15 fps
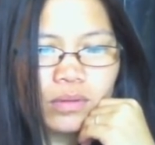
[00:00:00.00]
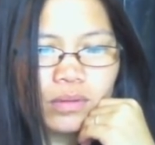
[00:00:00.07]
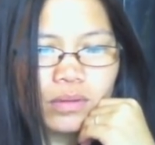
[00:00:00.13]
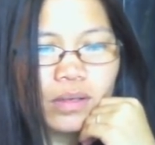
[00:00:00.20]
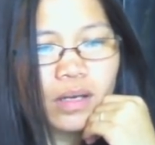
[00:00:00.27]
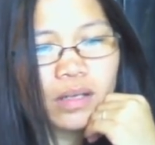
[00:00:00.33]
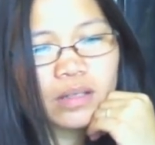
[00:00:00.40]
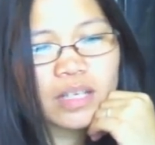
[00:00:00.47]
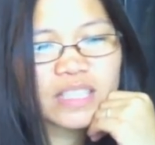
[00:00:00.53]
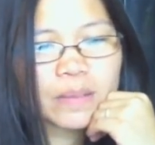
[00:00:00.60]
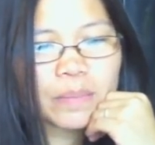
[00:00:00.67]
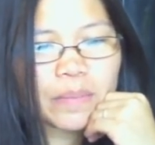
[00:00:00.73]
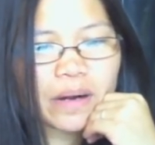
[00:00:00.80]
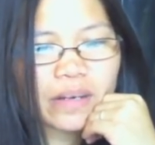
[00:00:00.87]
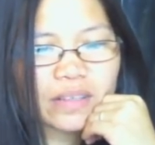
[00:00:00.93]
Yeah, that's a
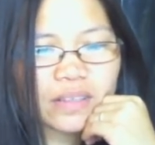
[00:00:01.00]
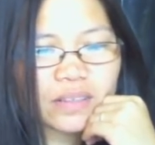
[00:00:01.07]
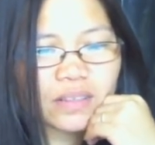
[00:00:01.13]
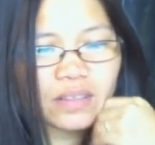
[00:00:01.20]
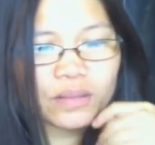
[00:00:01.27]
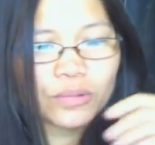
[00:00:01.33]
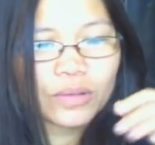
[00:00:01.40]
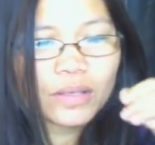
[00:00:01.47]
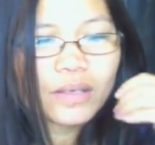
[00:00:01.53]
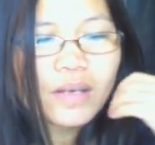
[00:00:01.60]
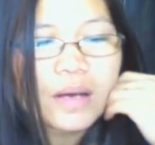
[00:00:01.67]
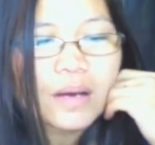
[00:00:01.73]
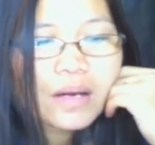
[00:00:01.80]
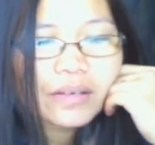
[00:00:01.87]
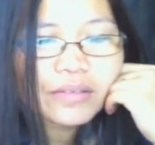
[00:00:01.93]
bargain anyway.
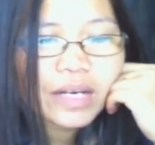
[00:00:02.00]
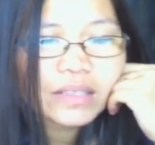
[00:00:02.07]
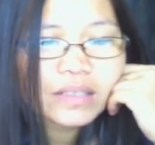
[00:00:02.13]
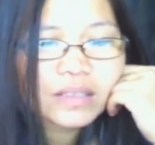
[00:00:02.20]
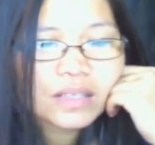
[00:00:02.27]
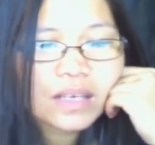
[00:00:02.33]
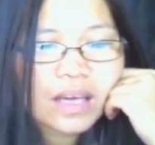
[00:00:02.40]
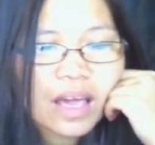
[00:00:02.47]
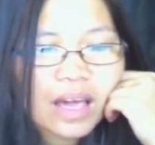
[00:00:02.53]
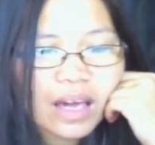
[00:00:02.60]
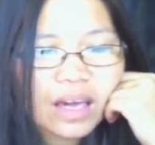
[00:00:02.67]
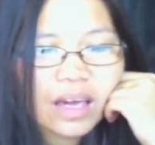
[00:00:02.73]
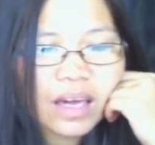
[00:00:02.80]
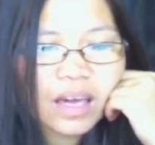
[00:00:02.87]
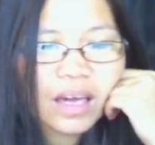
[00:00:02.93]
Rusty, heck.
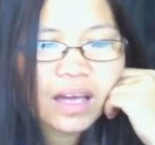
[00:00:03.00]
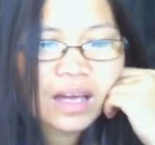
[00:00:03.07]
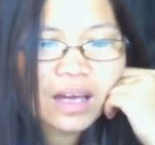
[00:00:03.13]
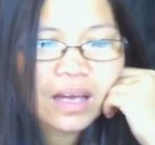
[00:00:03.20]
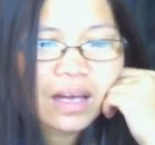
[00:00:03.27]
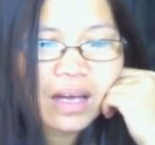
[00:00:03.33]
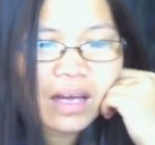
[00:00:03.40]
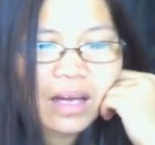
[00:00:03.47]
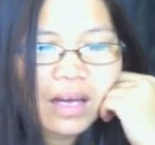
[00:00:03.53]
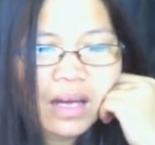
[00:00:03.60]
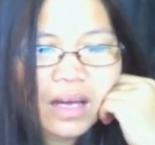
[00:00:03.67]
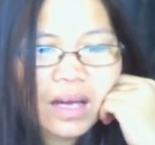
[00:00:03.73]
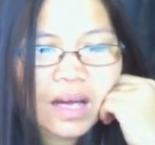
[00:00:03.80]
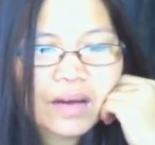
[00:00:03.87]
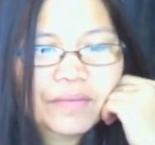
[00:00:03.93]

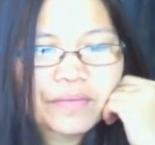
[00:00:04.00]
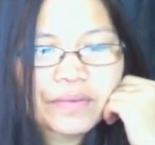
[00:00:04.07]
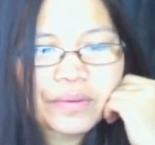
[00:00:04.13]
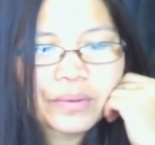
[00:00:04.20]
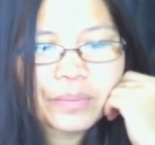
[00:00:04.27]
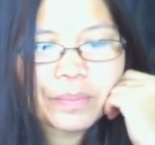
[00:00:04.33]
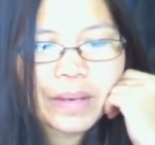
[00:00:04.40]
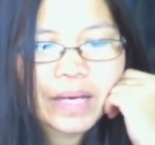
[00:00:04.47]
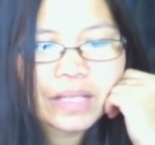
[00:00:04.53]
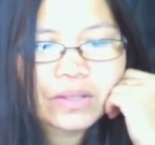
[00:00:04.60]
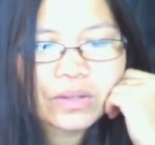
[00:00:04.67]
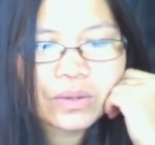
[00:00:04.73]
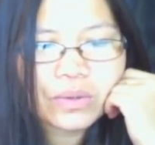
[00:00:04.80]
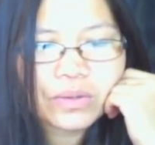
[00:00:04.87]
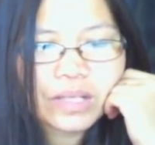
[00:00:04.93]
Have you been
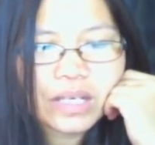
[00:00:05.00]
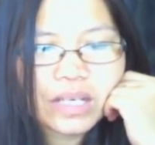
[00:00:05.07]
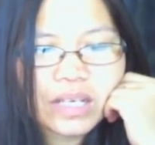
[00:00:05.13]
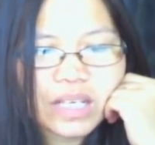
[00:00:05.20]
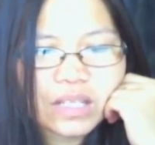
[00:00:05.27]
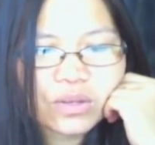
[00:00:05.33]
to Negrito